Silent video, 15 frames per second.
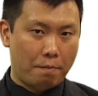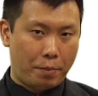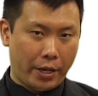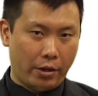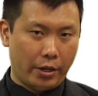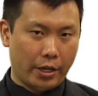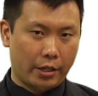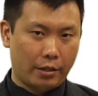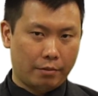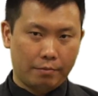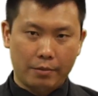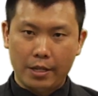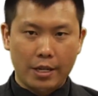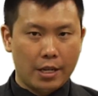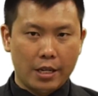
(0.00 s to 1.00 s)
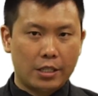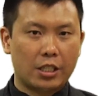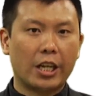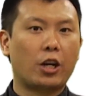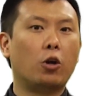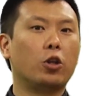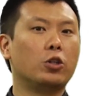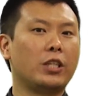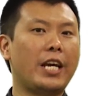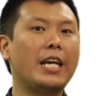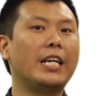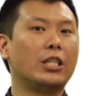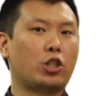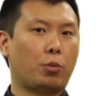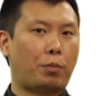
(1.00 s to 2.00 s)
Period. It's like all those
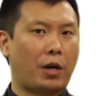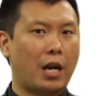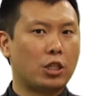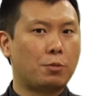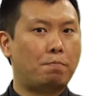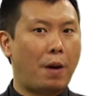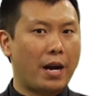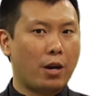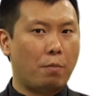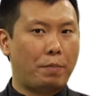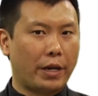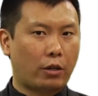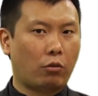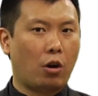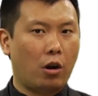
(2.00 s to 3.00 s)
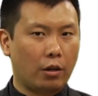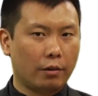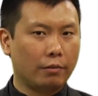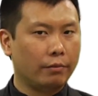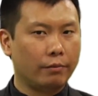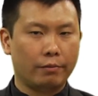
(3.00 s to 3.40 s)
idiots who pronounce biopic wrong.